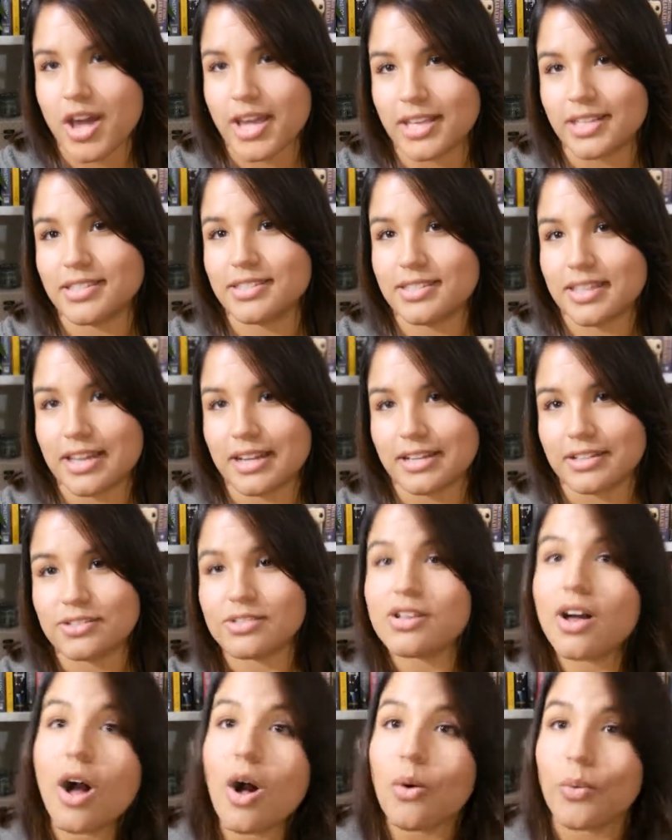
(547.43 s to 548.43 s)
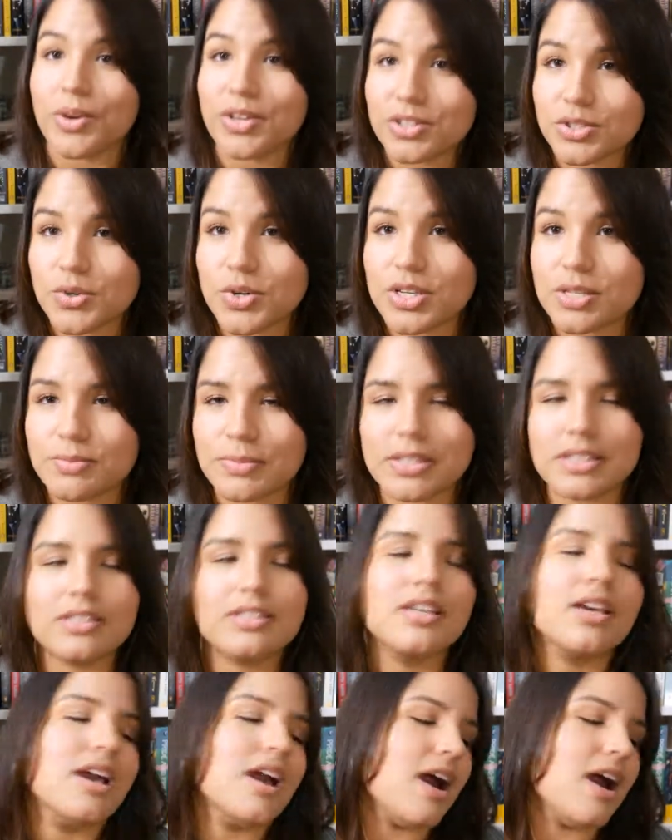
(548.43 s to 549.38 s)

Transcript: is that it's always Christmas.